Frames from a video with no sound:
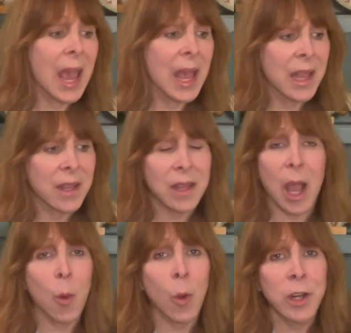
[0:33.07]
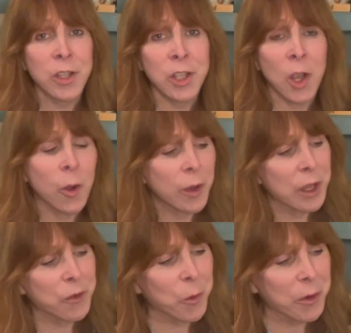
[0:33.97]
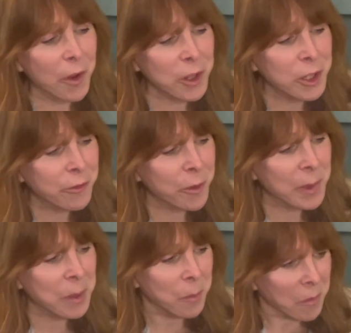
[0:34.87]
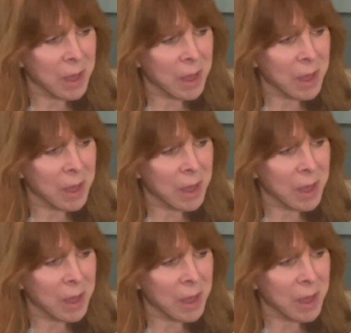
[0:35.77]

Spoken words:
and I wanted to know if it would function for me